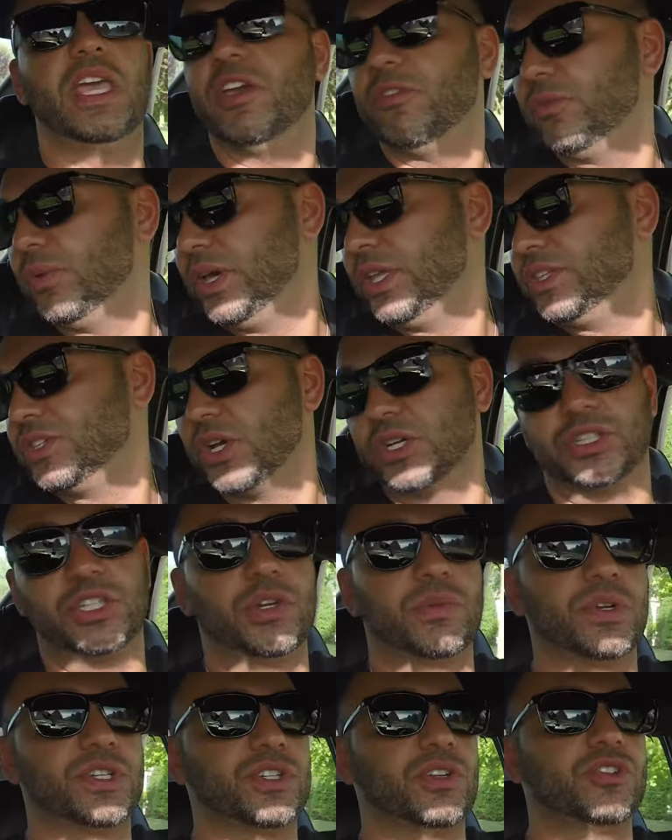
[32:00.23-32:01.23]
if we took
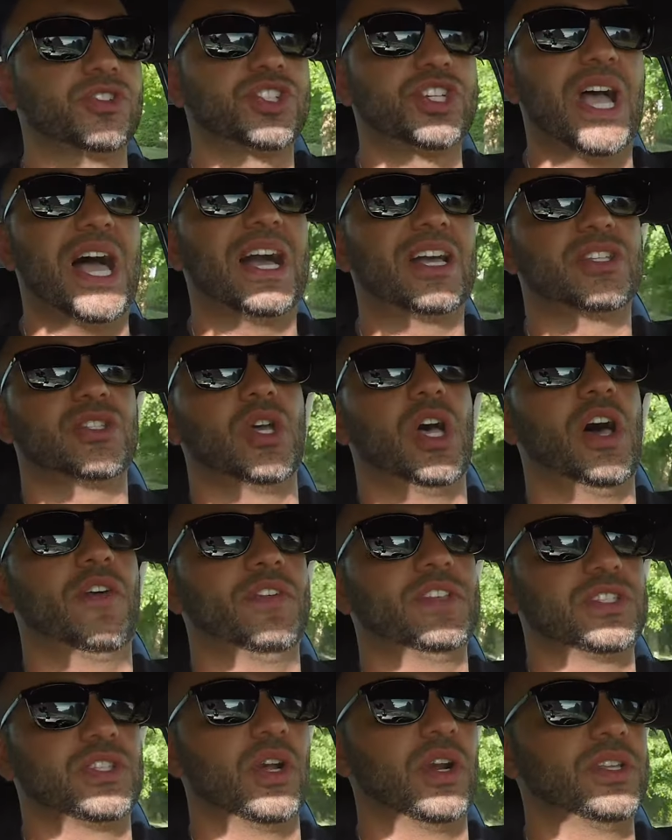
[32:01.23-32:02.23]
the original shocks off
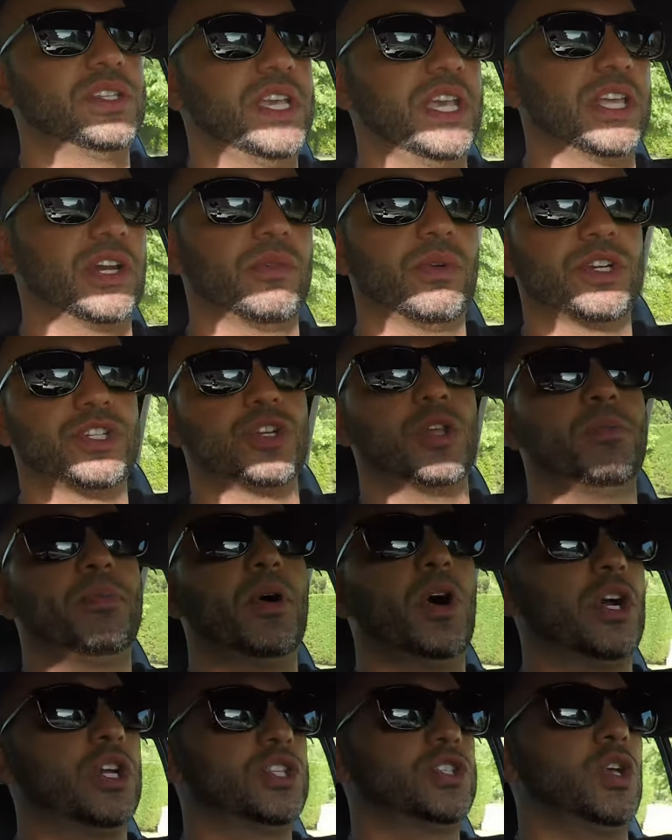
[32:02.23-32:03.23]
and started taking original
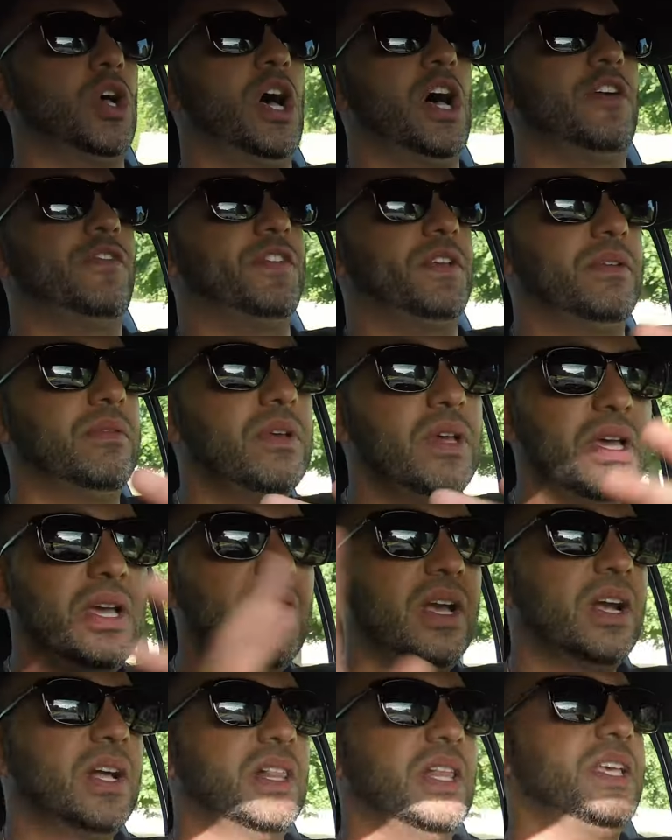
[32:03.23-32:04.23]
parts off and
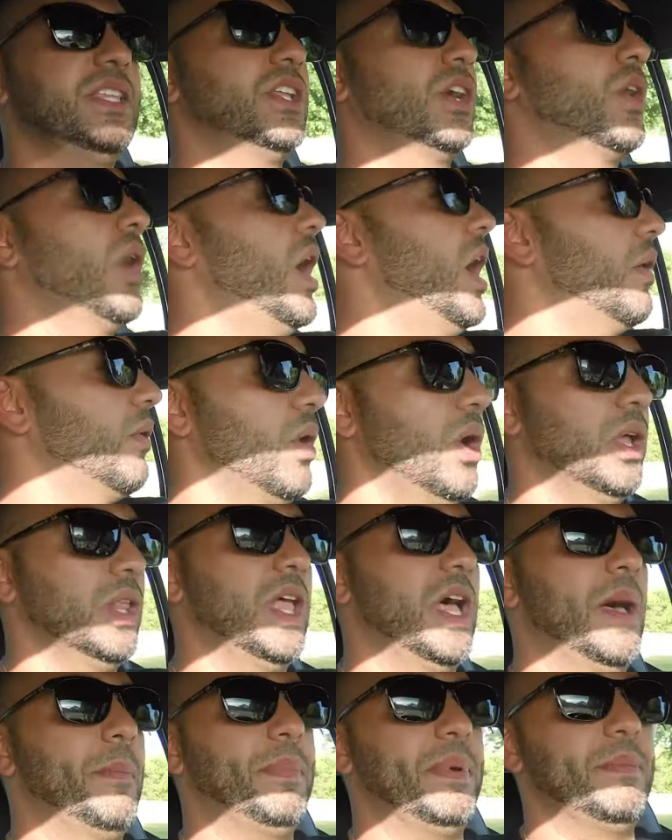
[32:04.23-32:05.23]
cleaned the car all
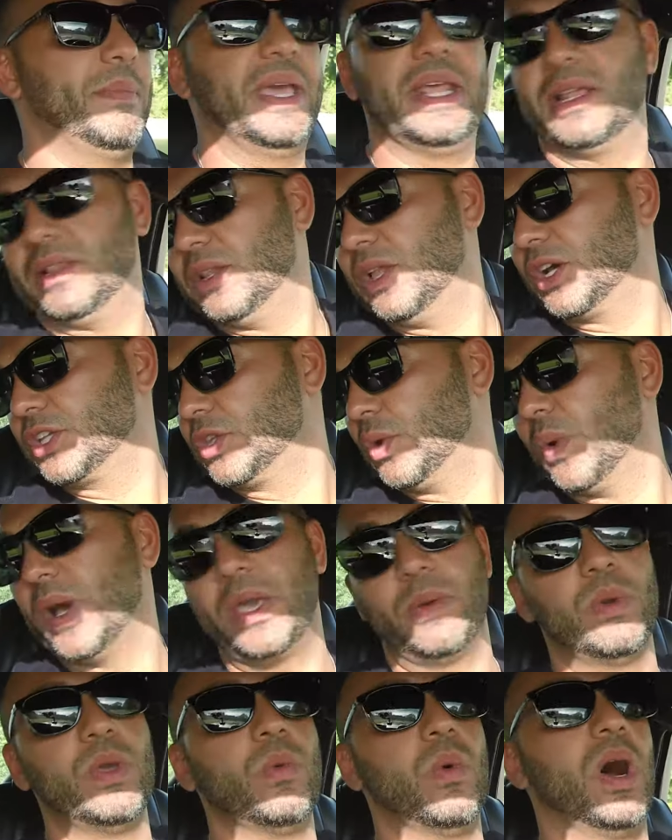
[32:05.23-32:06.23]
up and made it look the
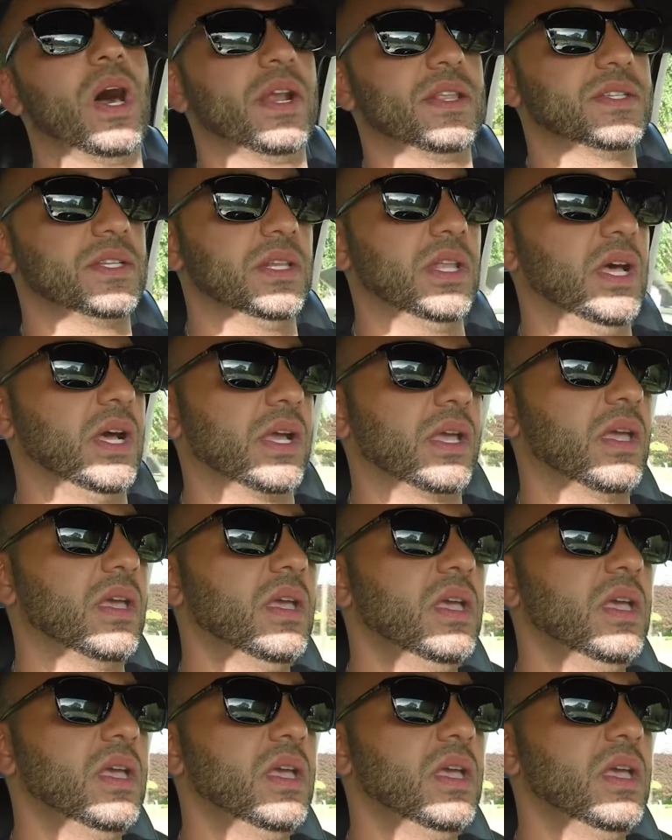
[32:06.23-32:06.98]
way we want it to look.